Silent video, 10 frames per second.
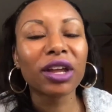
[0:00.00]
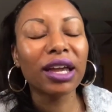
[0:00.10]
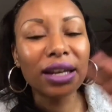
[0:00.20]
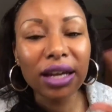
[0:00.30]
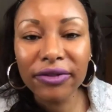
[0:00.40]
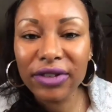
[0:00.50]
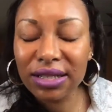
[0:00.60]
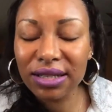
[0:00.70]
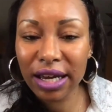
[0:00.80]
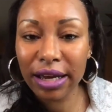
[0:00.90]
any of
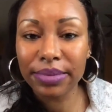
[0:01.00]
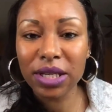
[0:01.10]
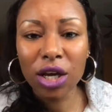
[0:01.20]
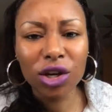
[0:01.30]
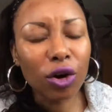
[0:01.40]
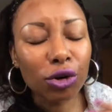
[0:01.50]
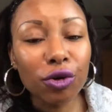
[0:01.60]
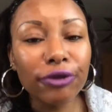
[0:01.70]
these tips, you